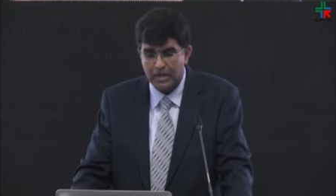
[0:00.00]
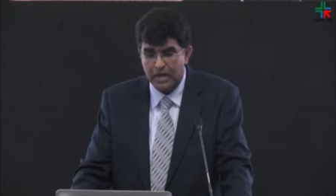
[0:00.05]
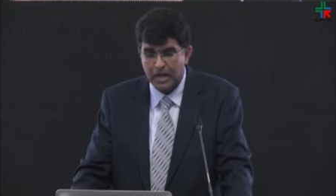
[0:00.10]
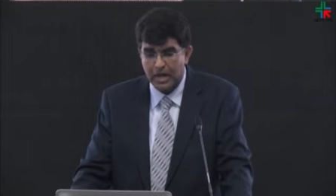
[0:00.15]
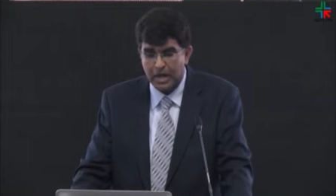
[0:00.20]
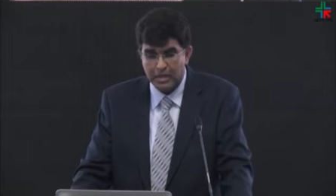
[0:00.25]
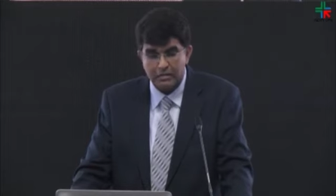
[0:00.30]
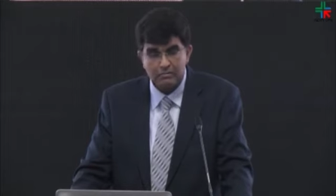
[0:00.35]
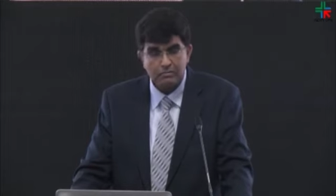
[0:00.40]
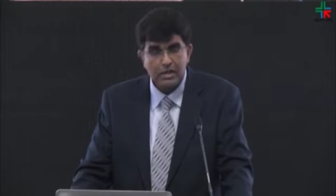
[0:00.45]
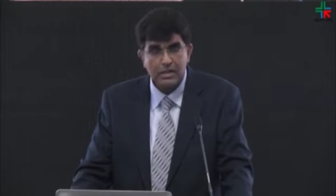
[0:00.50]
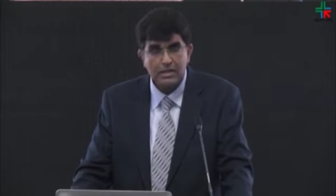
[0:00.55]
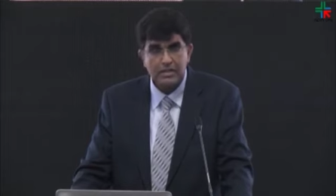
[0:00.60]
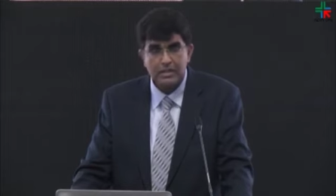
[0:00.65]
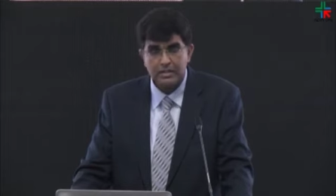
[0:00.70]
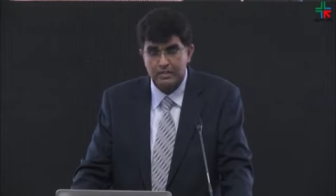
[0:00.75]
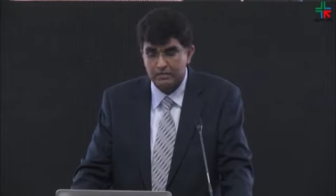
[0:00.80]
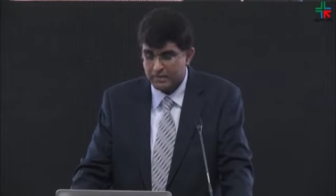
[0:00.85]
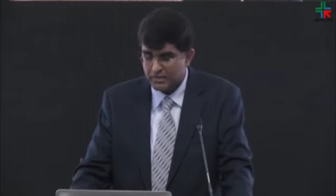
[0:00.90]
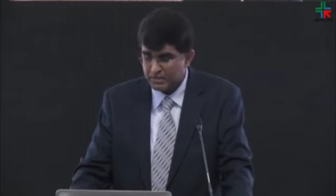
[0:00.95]
High quality
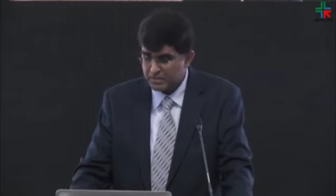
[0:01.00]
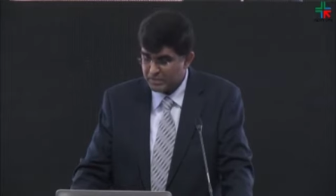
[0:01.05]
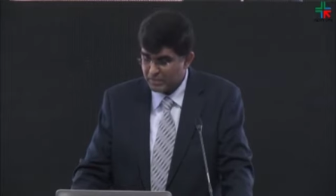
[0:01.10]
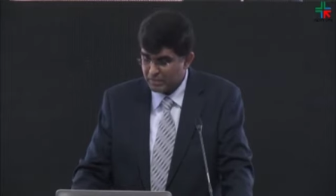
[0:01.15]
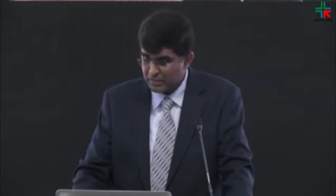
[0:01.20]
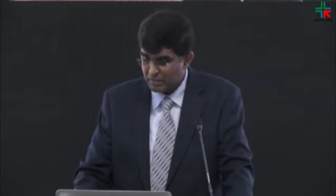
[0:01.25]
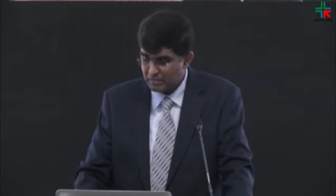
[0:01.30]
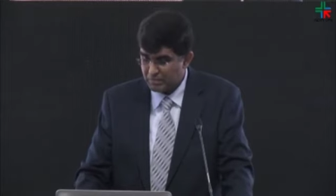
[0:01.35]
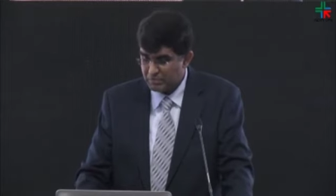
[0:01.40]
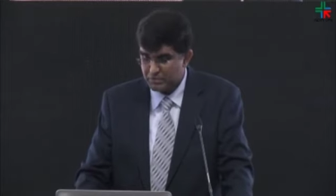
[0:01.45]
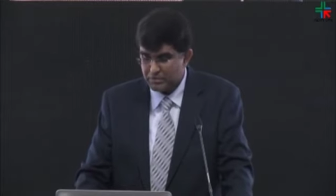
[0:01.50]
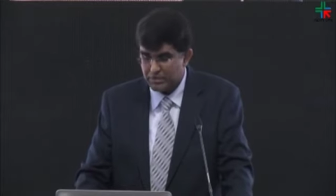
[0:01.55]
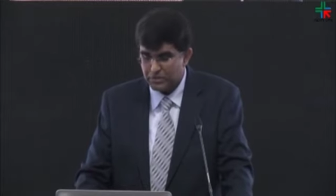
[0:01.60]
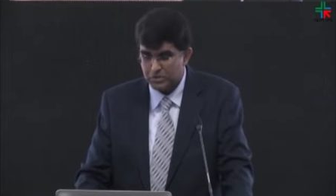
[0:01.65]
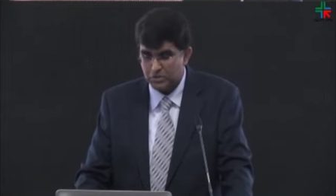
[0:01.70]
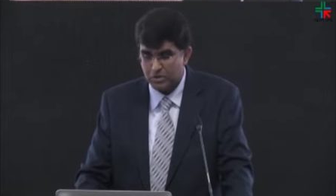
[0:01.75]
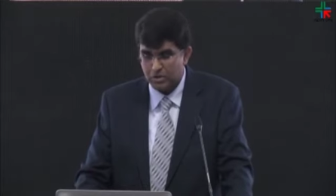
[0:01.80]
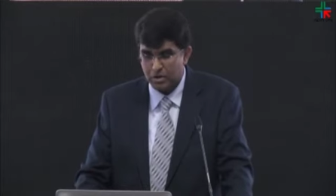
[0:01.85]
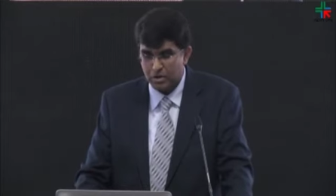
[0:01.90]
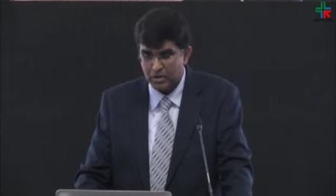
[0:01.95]
evidence and comes with a
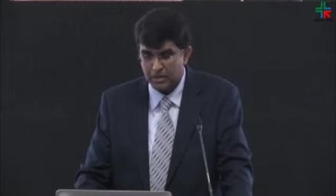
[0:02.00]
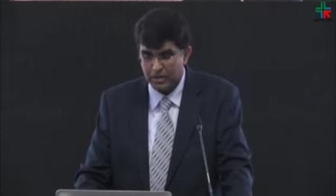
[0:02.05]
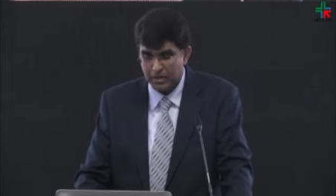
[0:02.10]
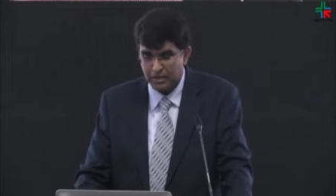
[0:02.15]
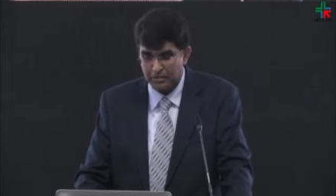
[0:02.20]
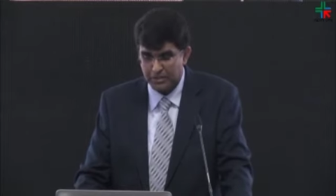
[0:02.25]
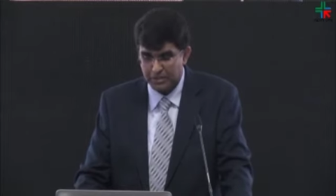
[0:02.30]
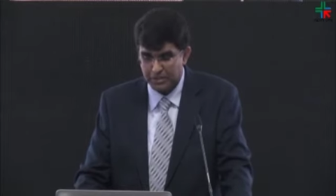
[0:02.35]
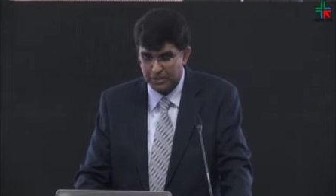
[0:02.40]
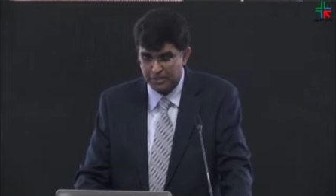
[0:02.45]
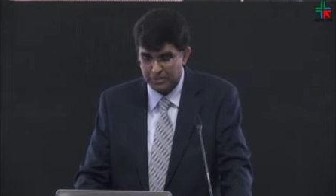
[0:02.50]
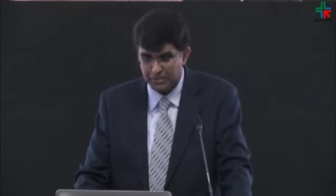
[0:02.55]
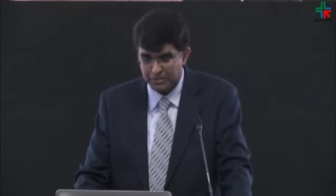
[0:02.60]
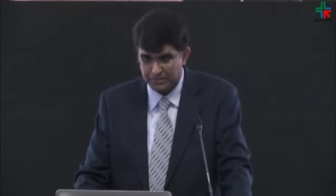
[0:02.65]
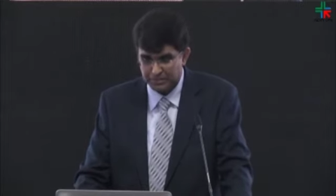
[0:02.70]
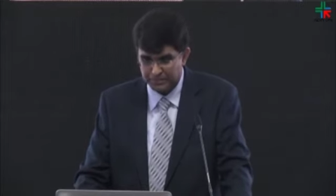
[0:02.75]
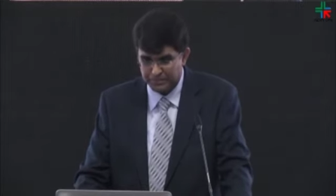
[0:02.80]
strong recommendation.